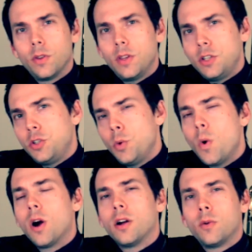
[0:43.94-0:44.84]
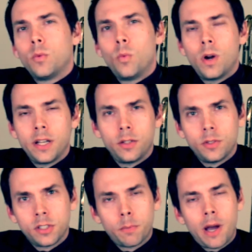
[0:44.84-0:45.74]
that you are wanting to
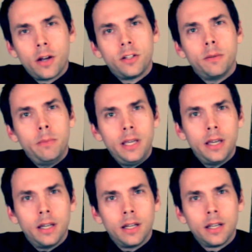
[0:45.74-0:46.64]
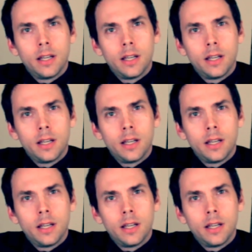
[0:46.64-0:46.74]
aspire to be in,